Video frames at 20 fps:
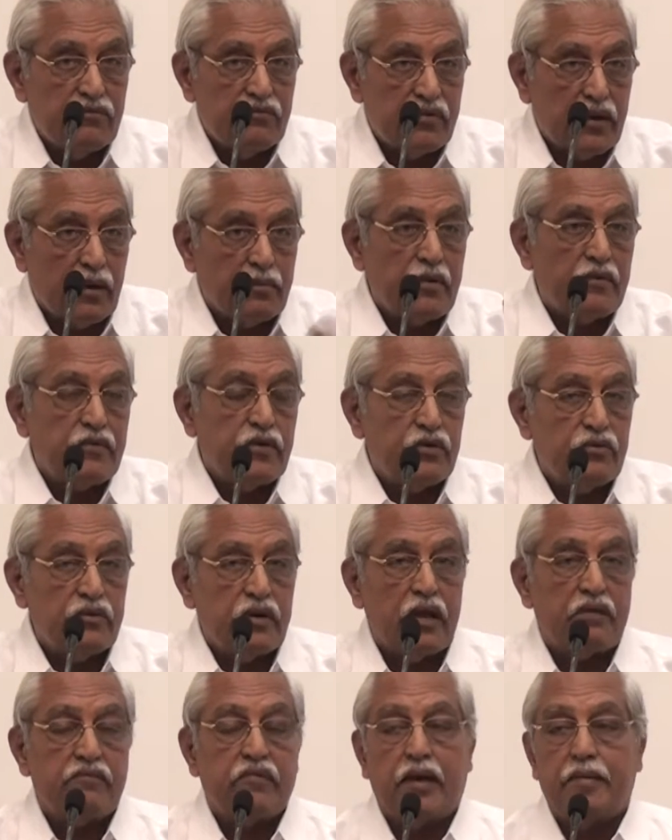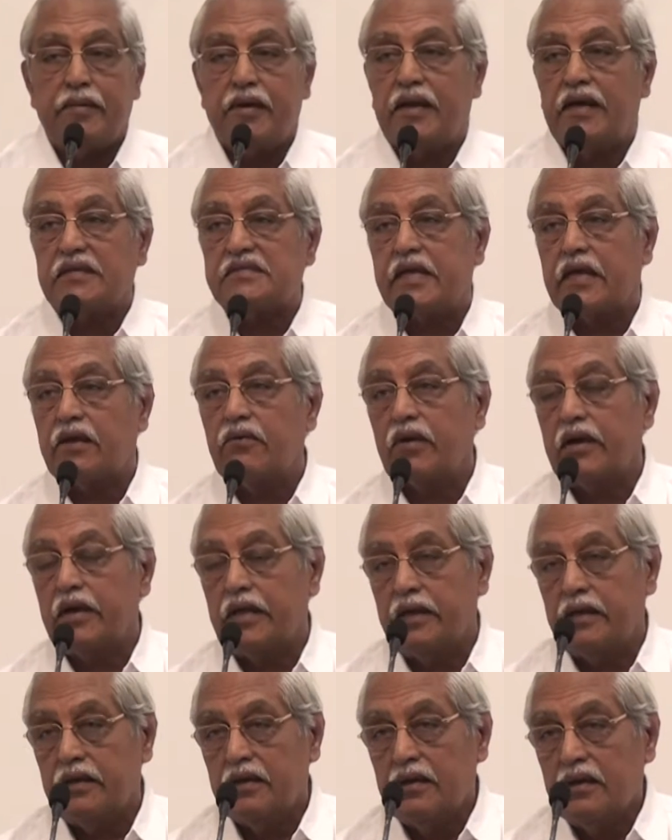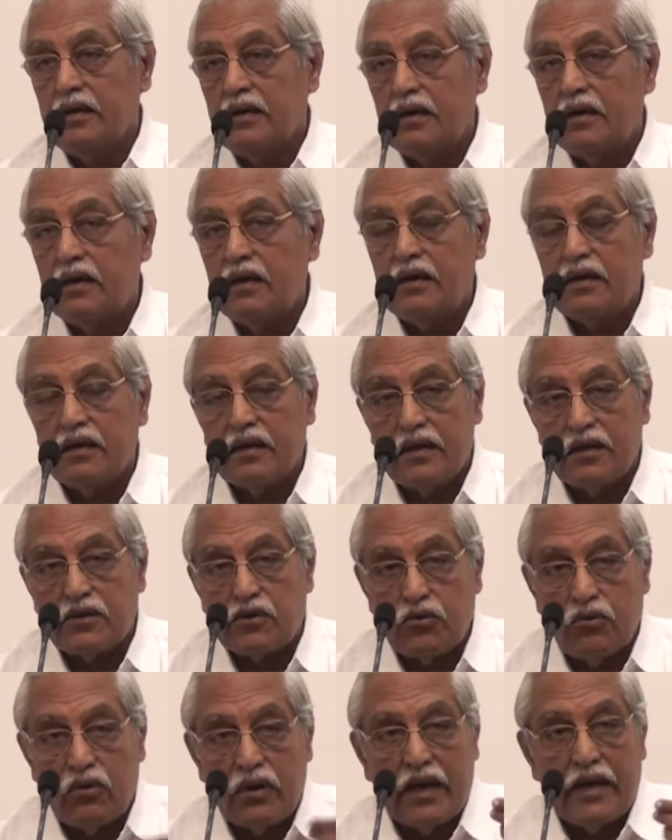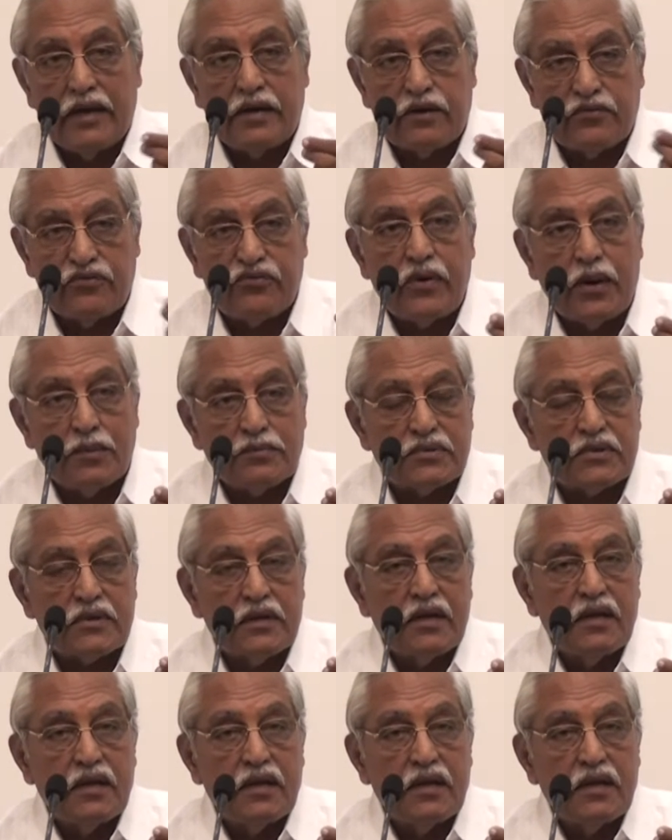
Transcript: from our union we have been asking only a two-line reforms.